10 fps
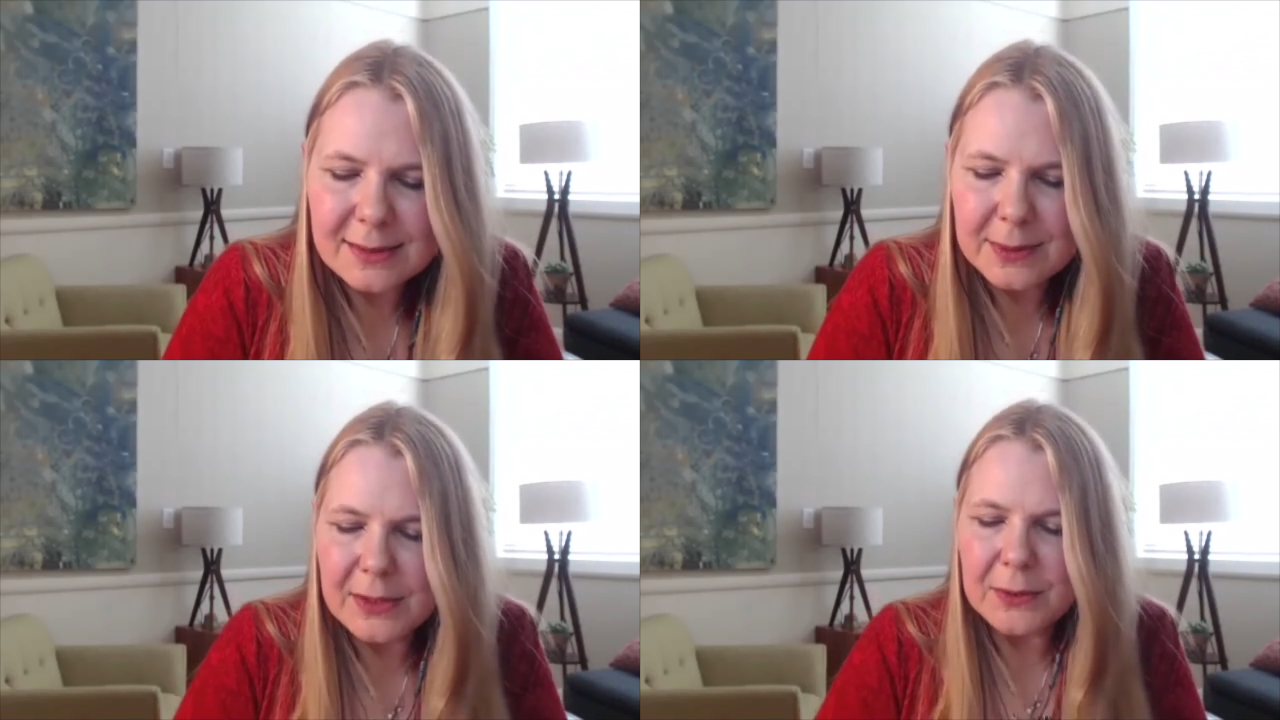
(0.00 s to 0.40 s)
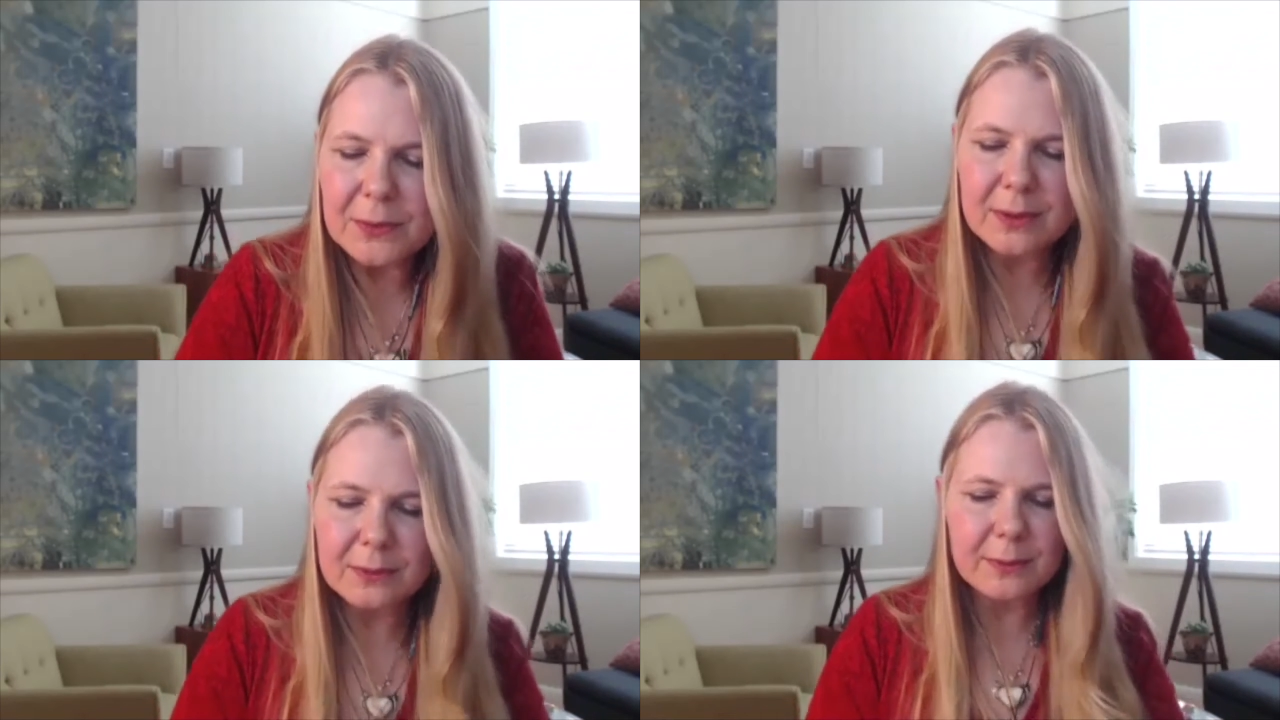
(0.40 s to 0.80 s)
we know
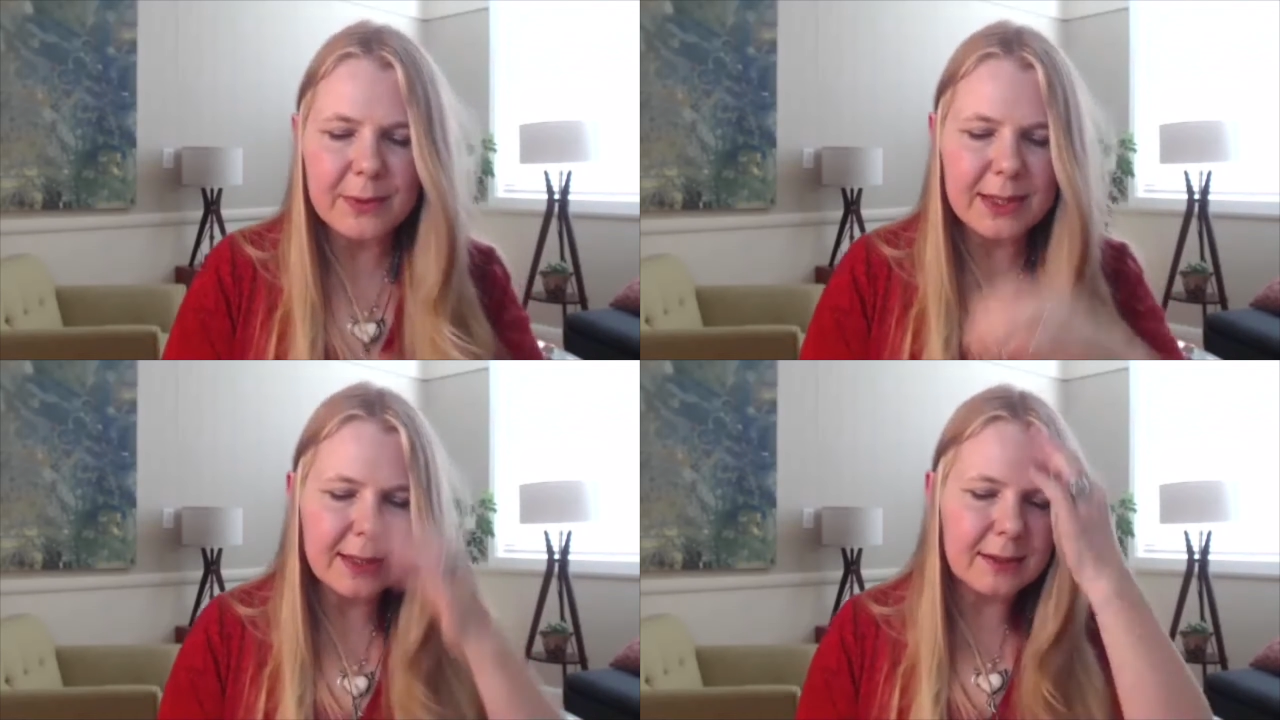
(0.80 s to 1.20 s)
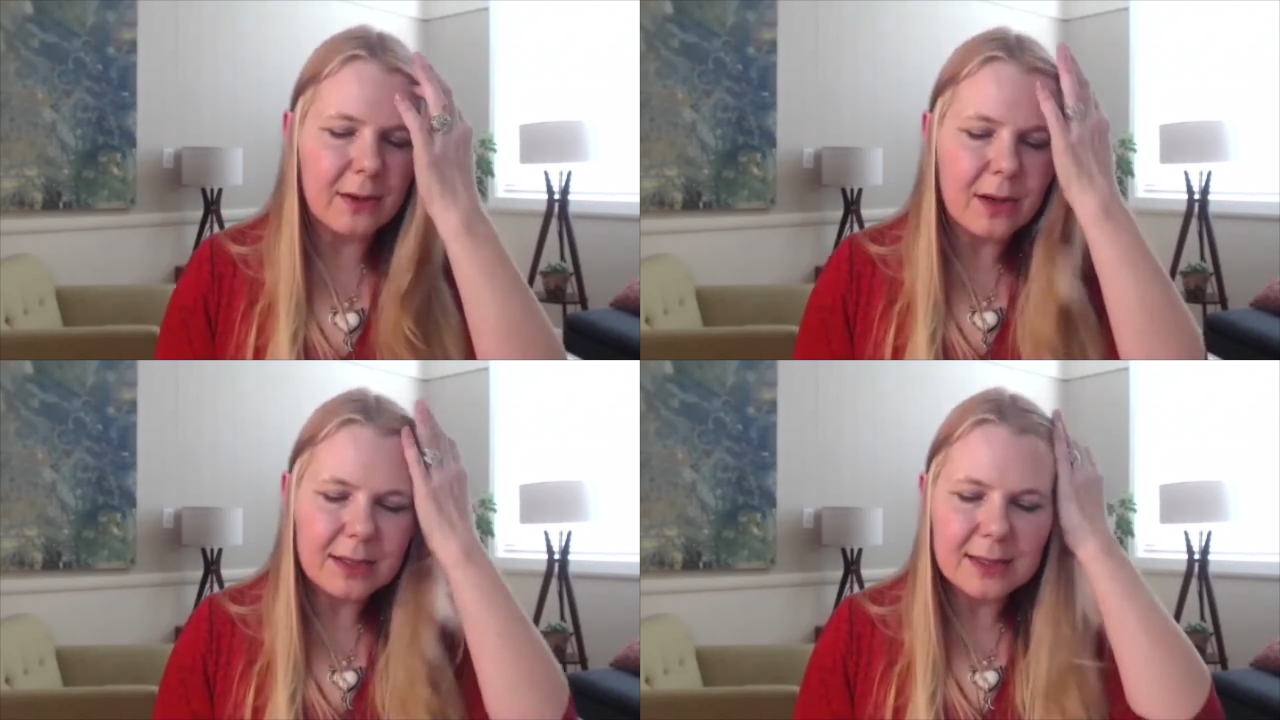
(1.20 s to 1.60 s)
that we're being
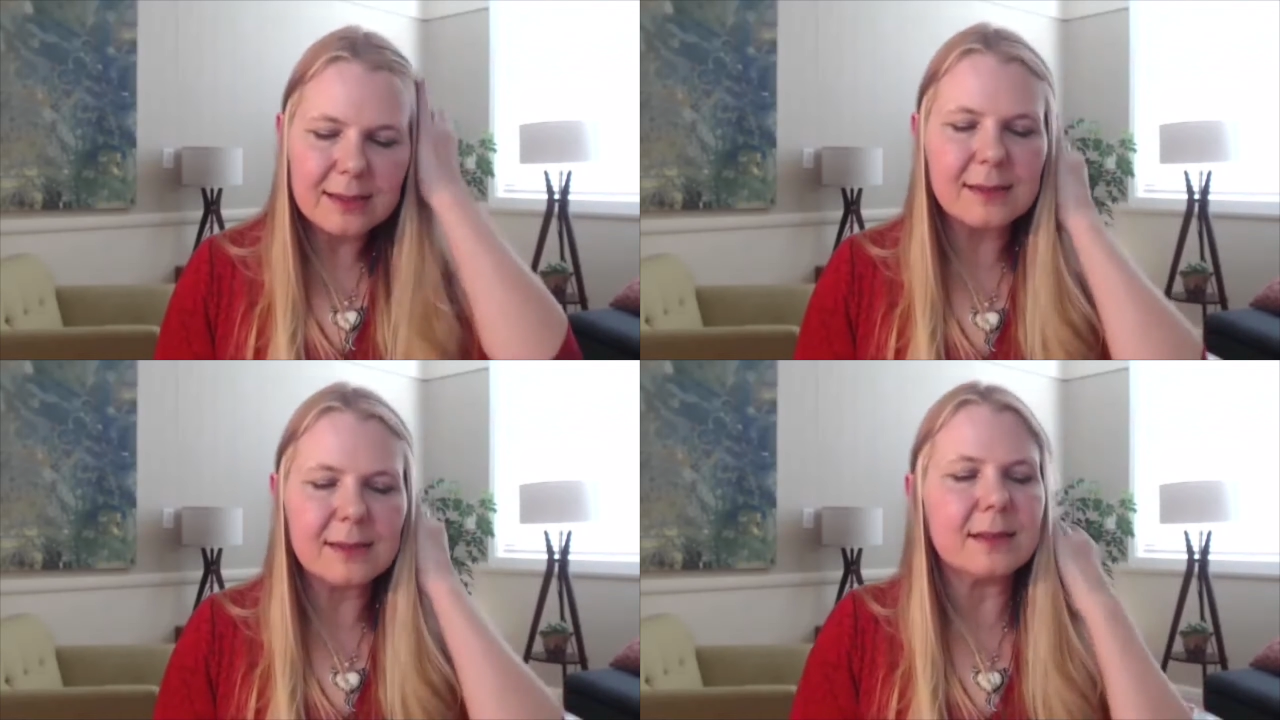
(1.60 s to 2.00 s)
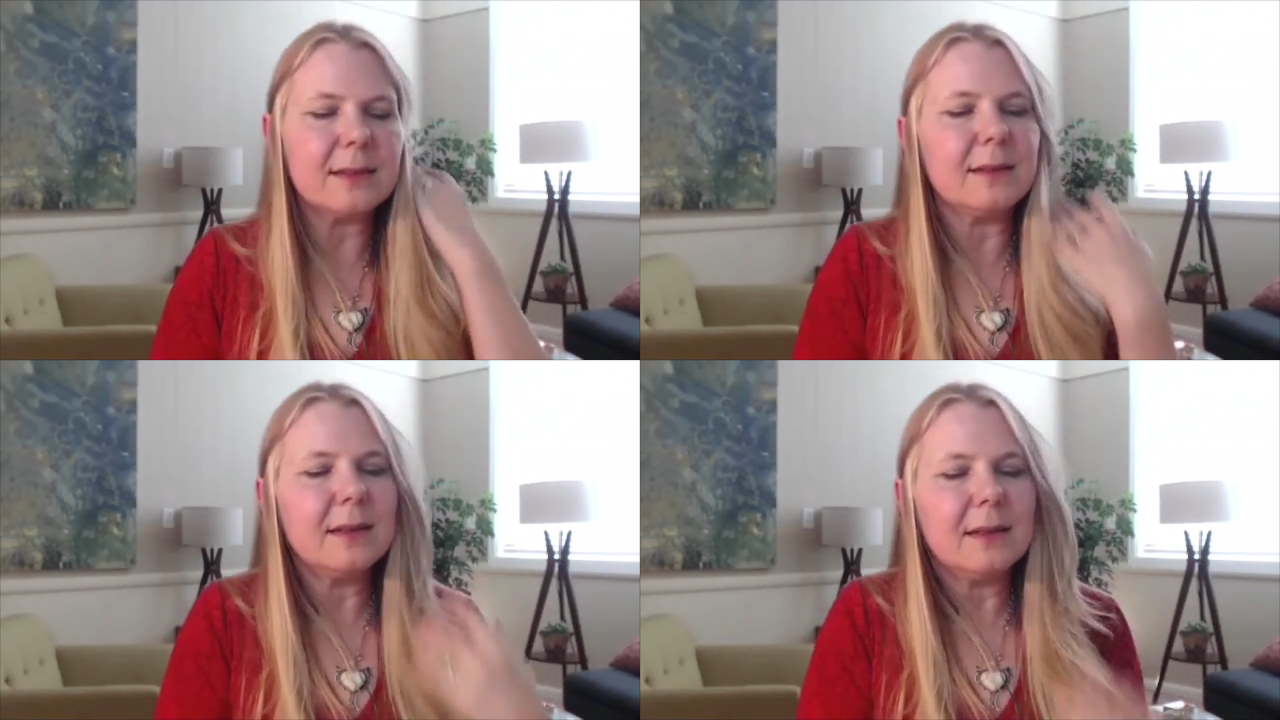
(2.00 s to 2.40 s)
honest
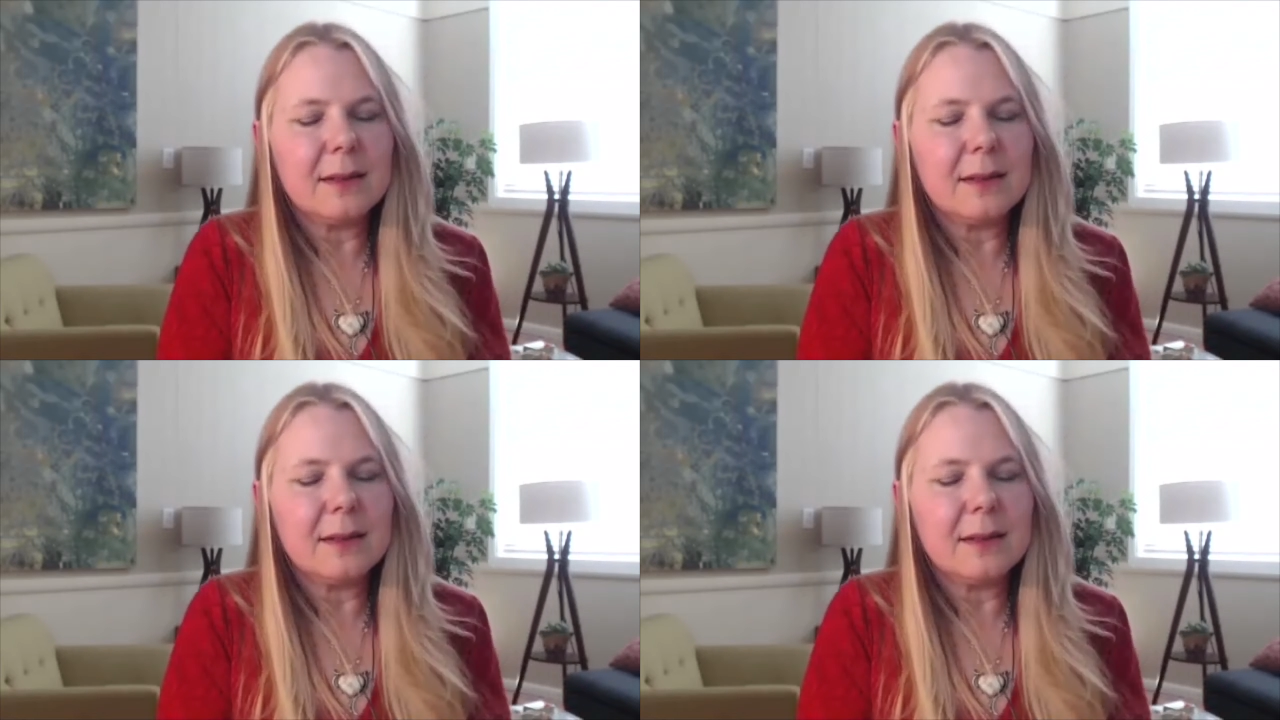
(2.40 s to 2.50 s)
and